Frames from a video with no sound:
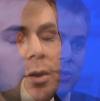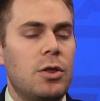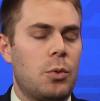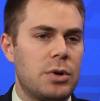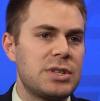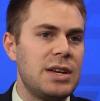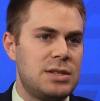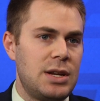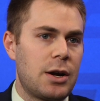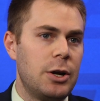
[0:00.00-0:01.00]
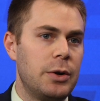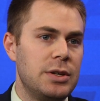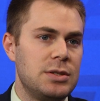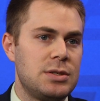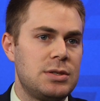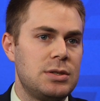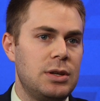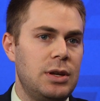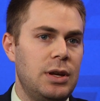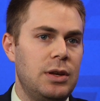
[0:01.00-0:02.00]
The worst case scenario
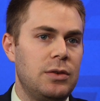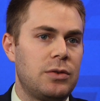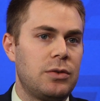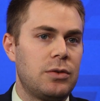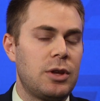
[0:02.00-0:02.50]
is